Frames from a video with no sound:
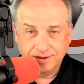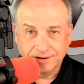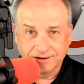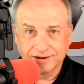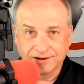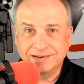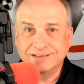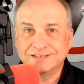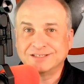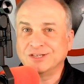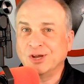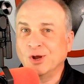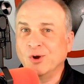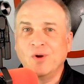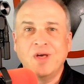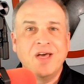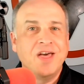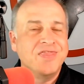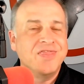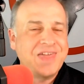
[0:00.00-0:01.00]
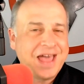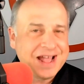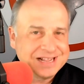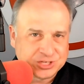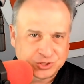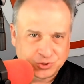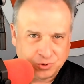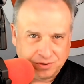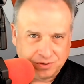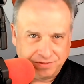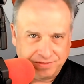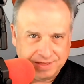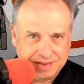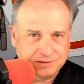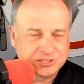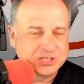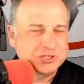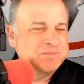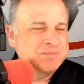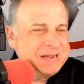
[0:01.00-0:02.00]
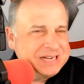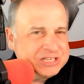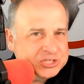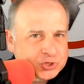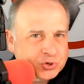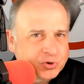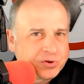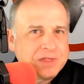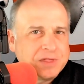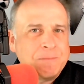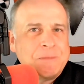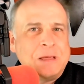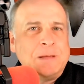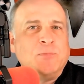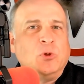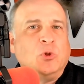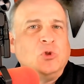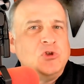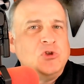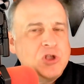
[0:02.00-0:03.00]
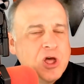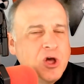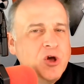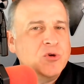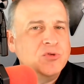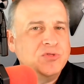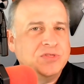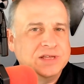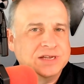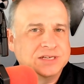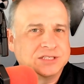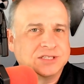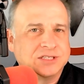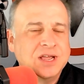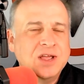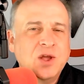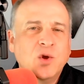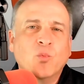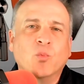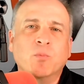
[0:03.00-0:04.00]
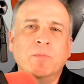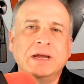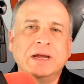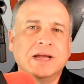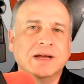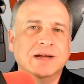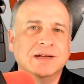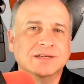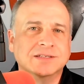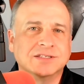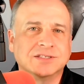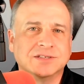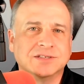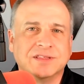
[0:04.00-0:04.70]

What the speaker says: All right. So that sort of thing. Just make sure that people know this, because